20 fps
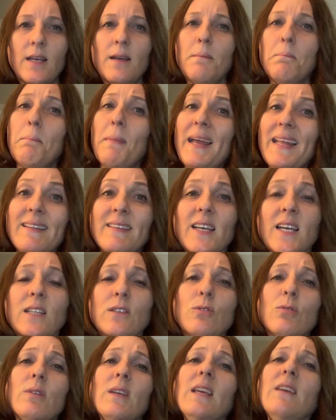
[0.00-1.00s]
Men tend
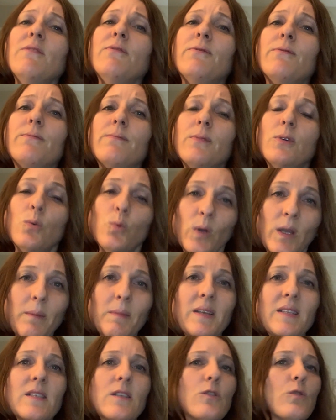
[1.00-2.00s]
to give
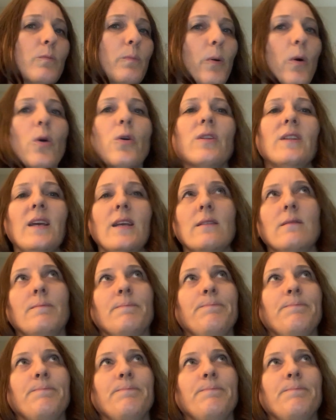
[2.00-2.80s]
women support that